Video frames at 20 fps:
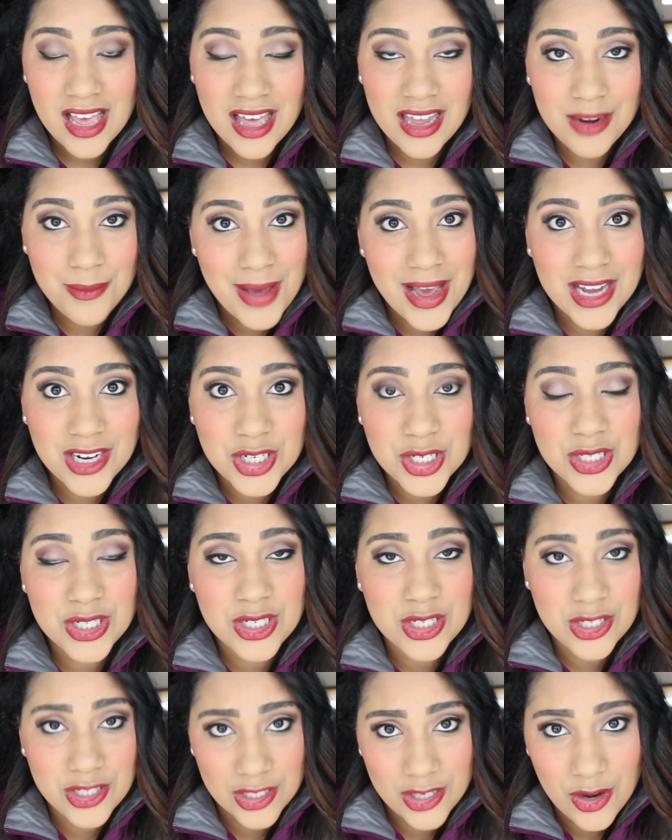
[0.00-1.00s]
And I'm
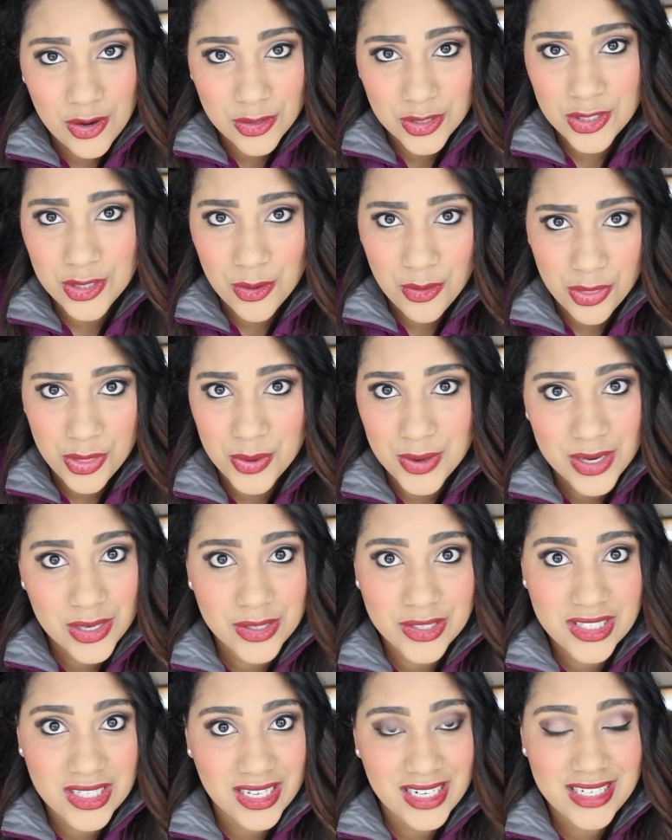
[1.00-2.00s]
actually so, so
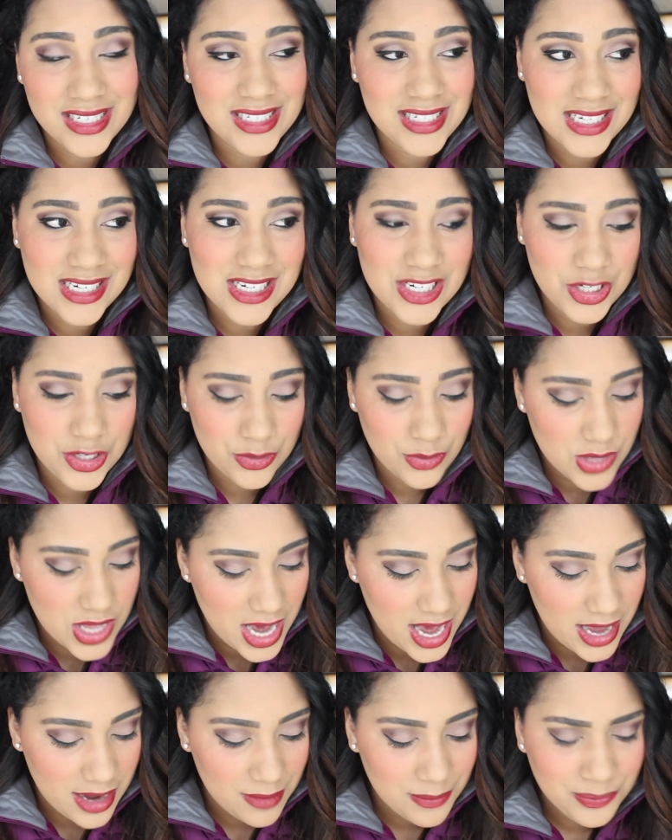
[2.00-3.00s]
thrilled that it didn't do
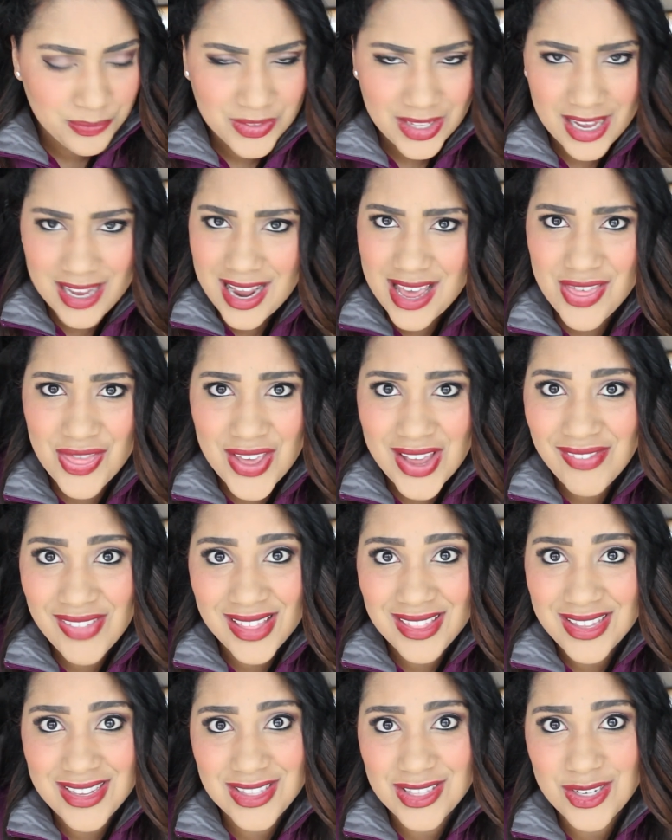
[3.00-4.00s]
that. And I think
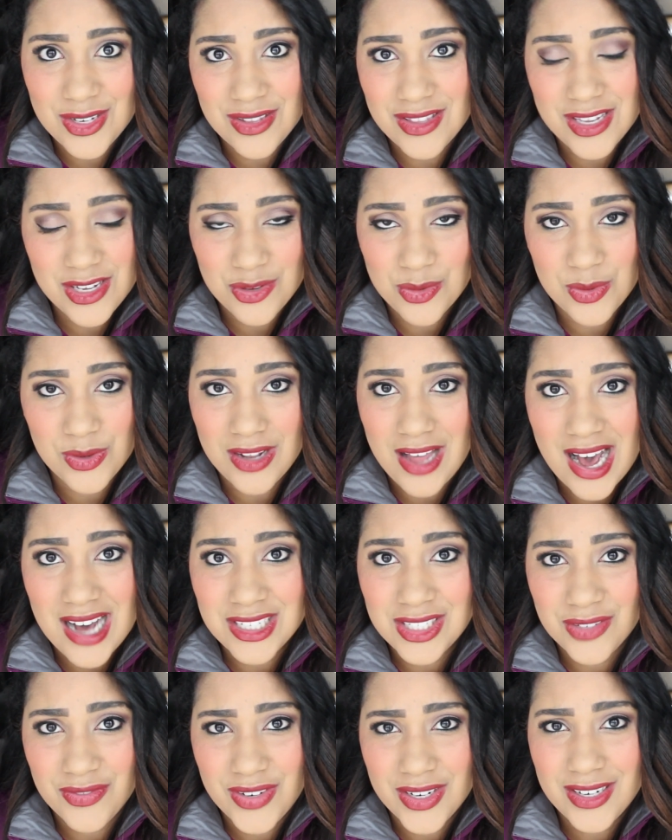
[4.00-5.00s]
that these will
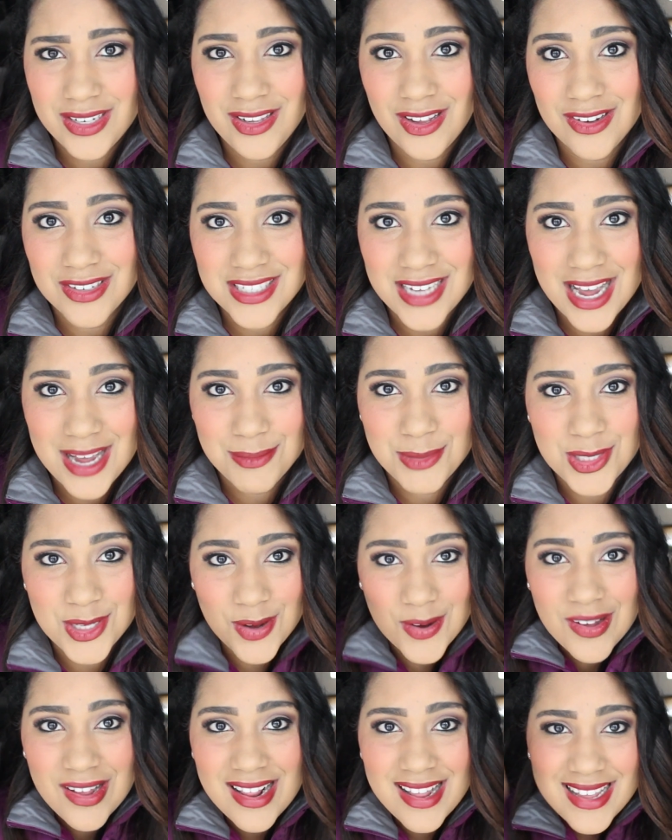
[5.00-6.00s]
last a very long time,
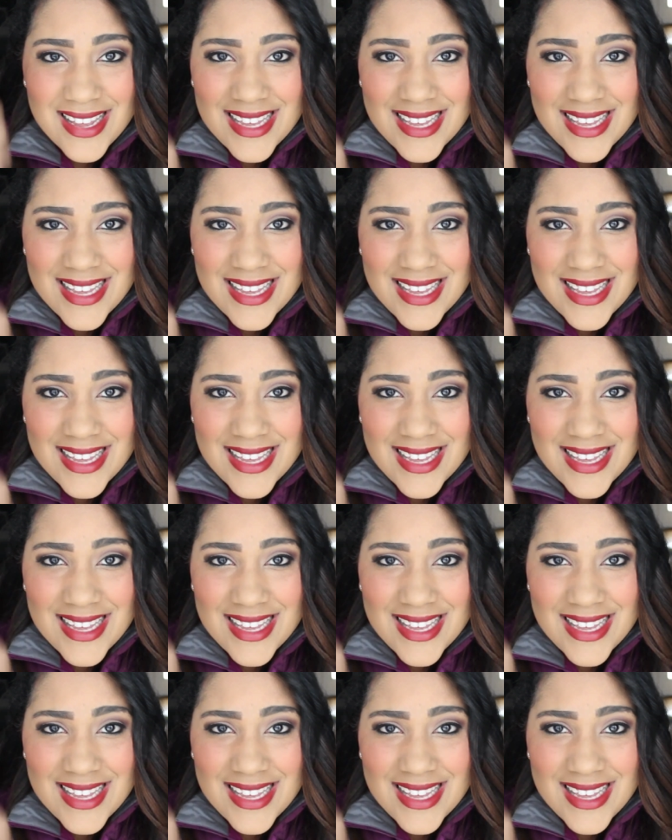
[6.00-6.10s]
so